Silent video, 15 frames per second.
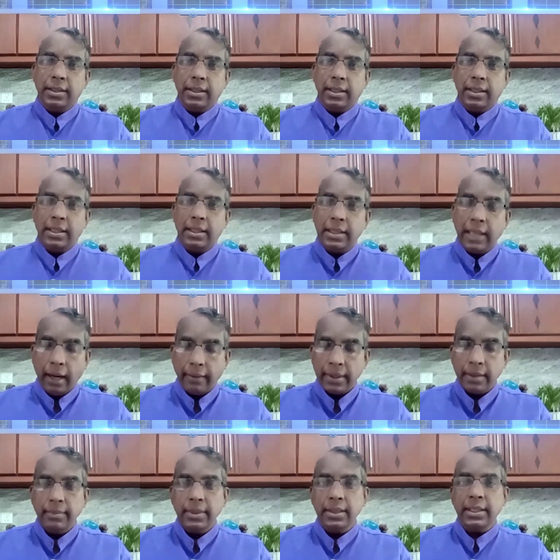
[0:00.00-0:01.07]
the
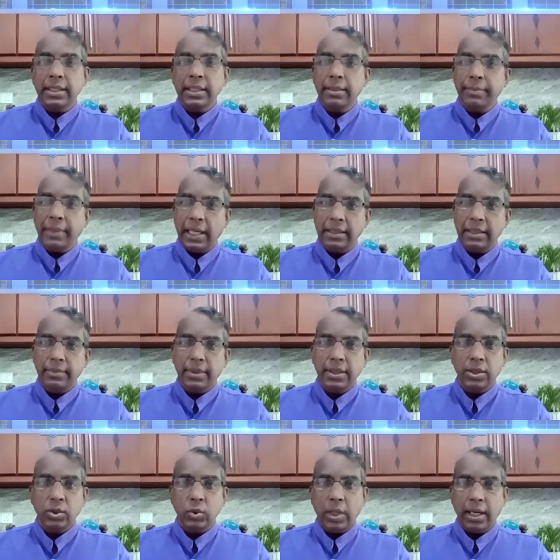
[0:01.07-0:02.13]
government and the
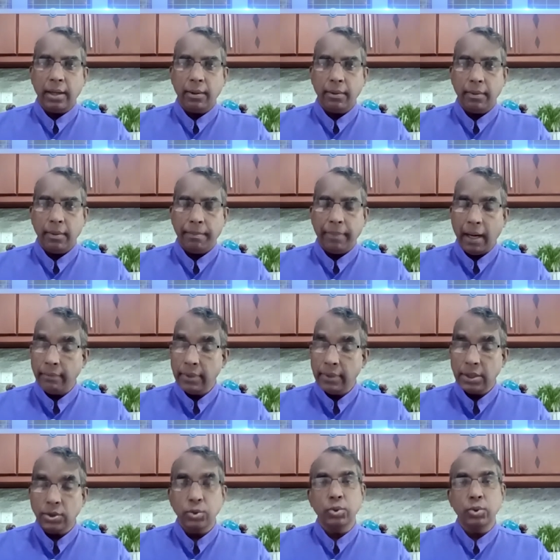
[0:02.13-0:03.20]
parliament do have
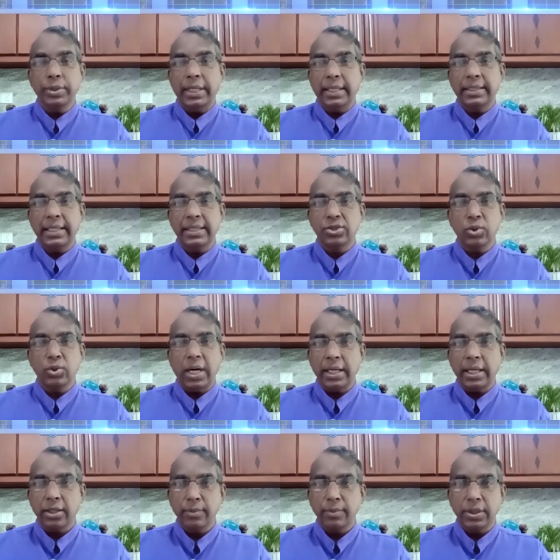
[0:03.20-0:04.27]
power to do that. There's no
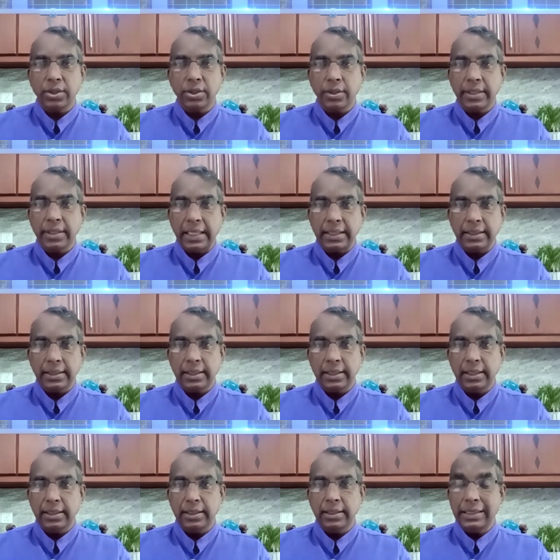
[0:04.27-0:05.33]
argument on that
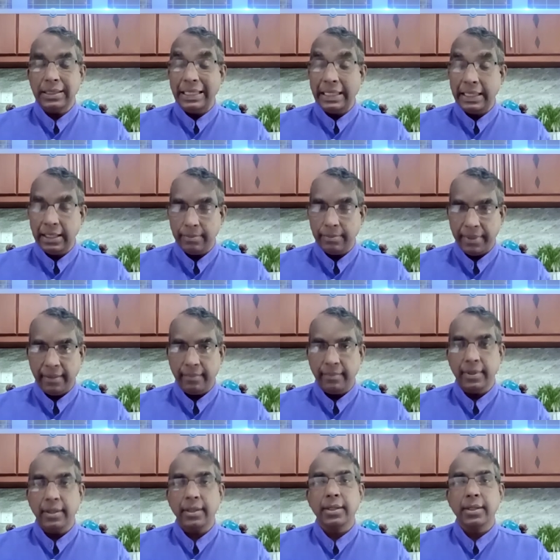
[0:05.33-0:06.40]
in legal
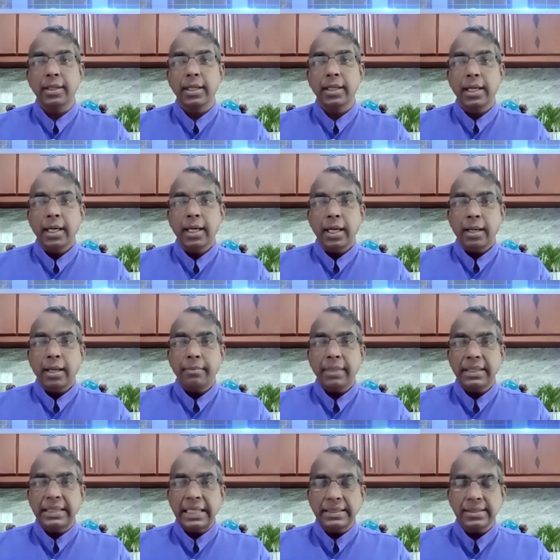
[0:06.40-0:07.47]
framework.
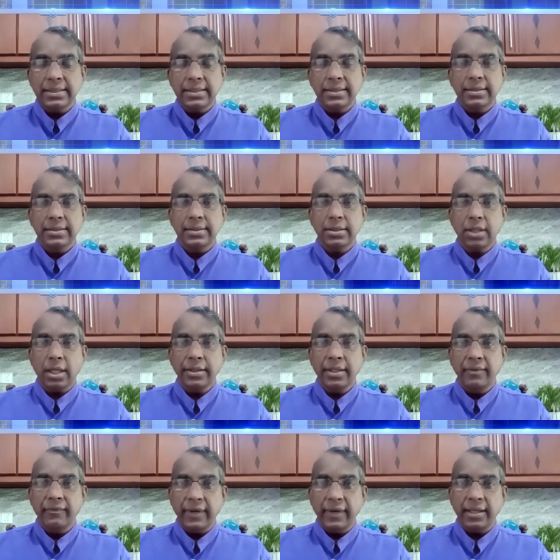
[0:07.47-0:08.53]
But that is not
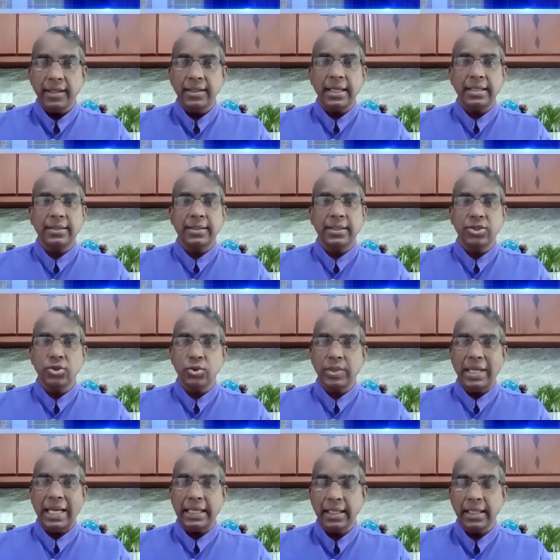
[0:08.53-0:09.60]
the way that they
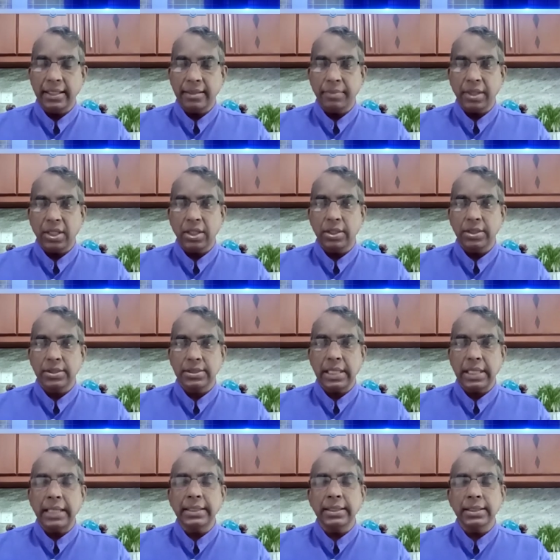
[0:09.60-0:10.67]
should handle it because
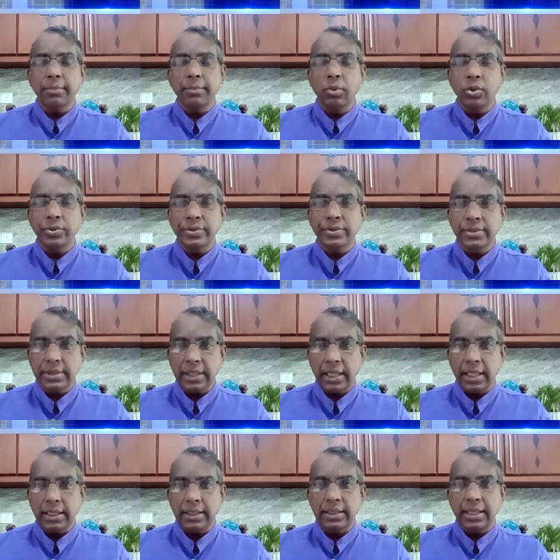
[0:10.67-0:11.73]
I think the both
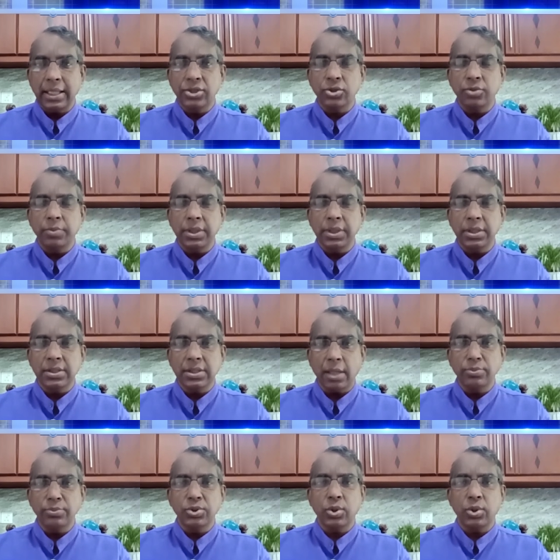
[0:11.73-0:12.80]
sides, there should be
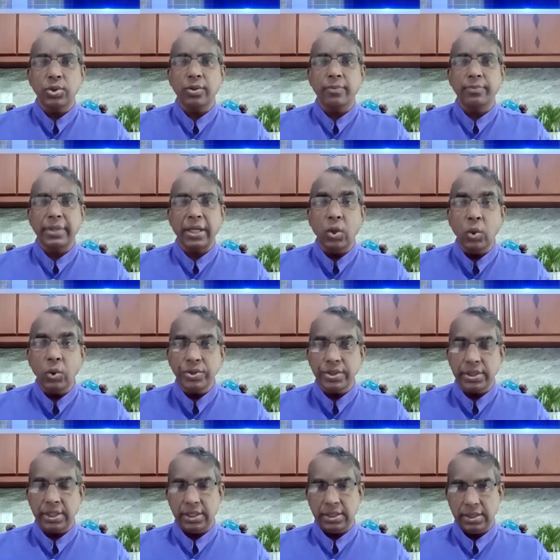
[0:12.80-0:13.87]
some sort of
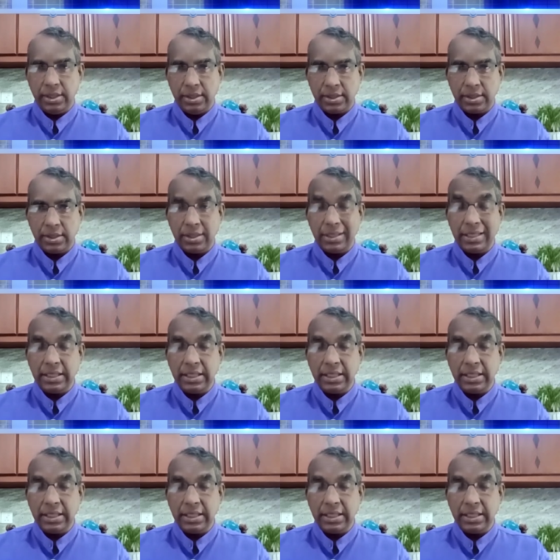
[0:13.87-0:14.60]
negotiations, the